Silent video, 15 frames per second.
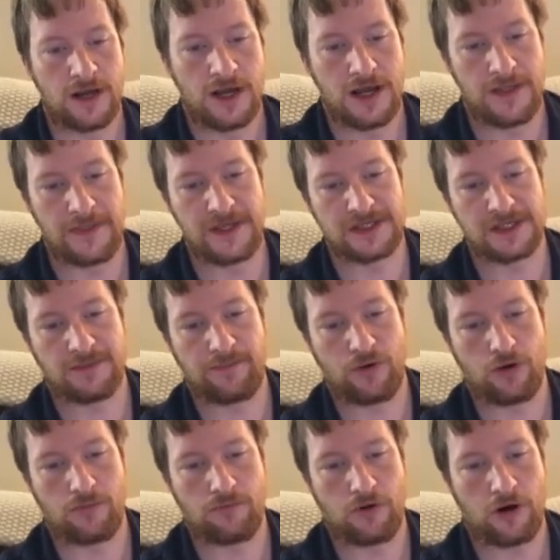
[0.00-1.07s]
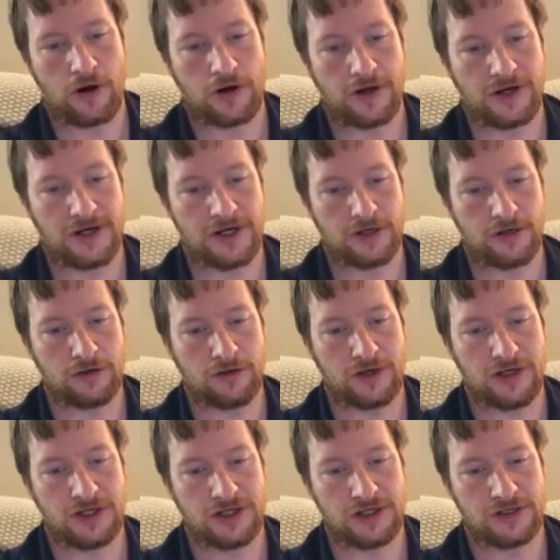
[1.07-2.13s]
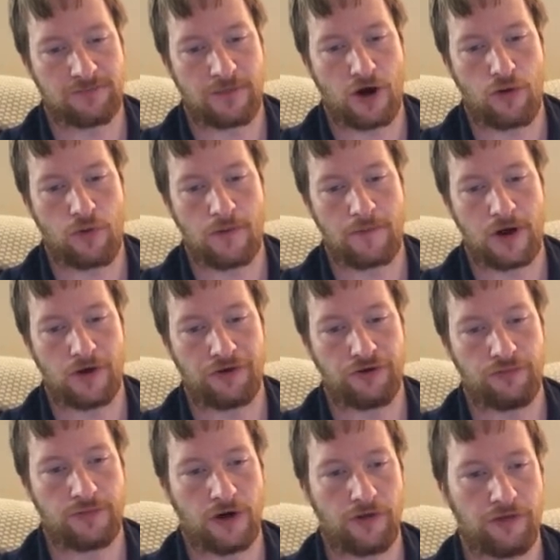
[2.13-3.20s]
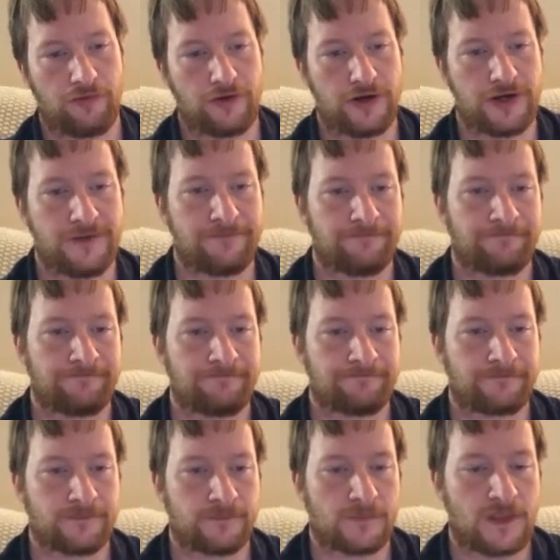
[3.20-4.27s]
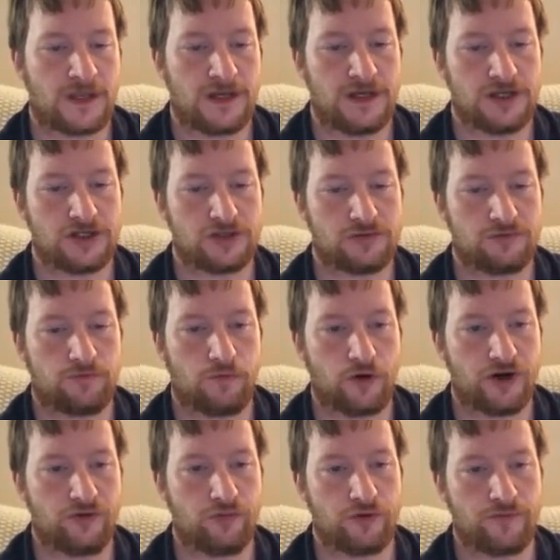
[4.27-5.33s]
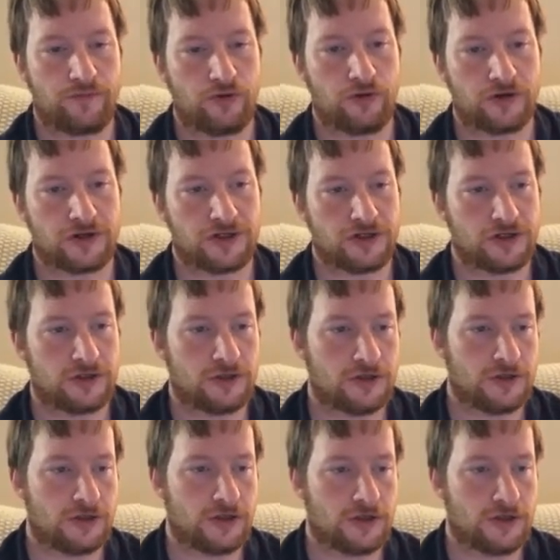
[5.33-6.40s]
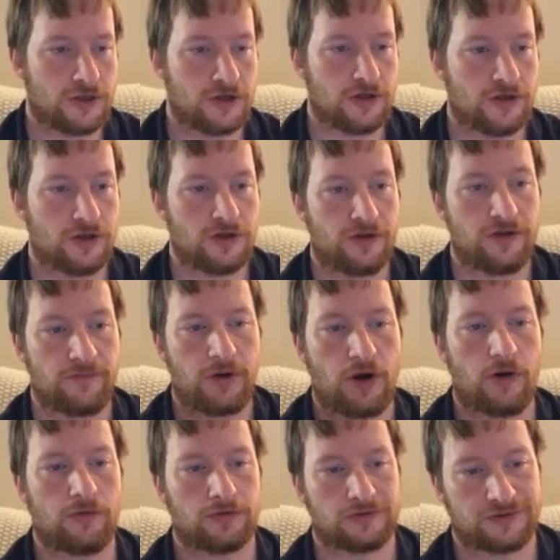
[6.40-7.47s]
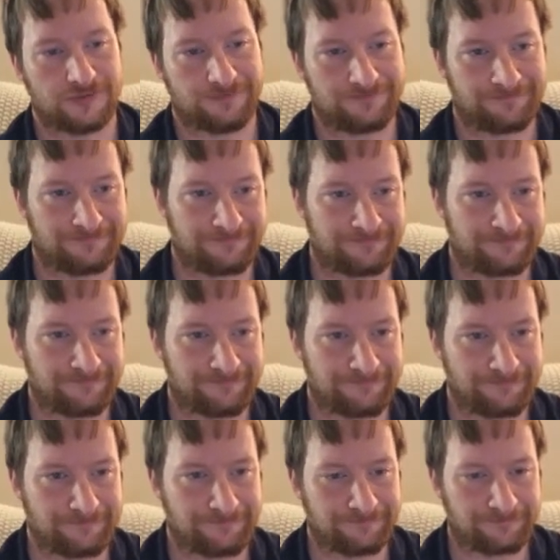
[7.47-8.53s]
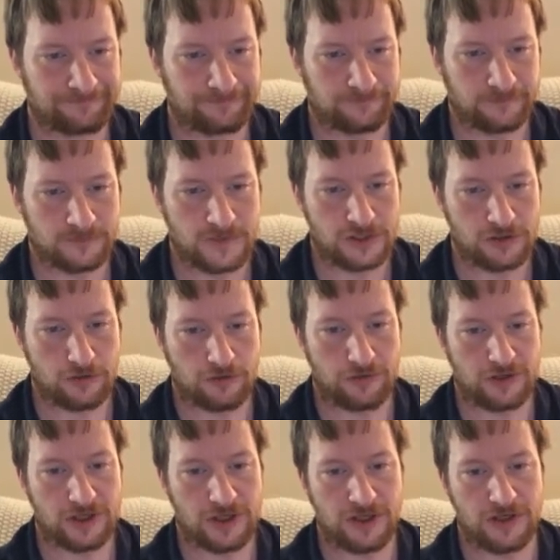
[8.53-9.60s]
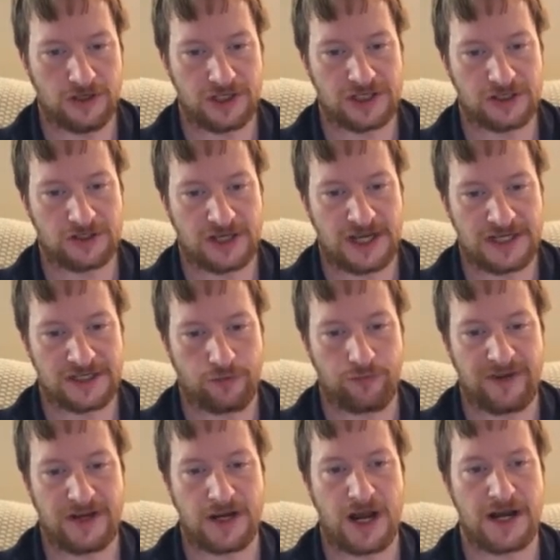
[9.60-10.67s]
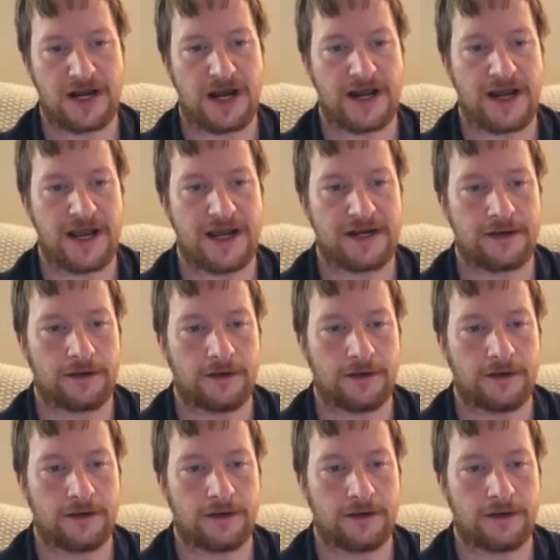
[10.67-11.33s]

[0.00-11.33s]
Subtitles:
And this is the important part here is ball 1, ball 2, ball 3 is where you would put the balls. So in this case, it would be 998.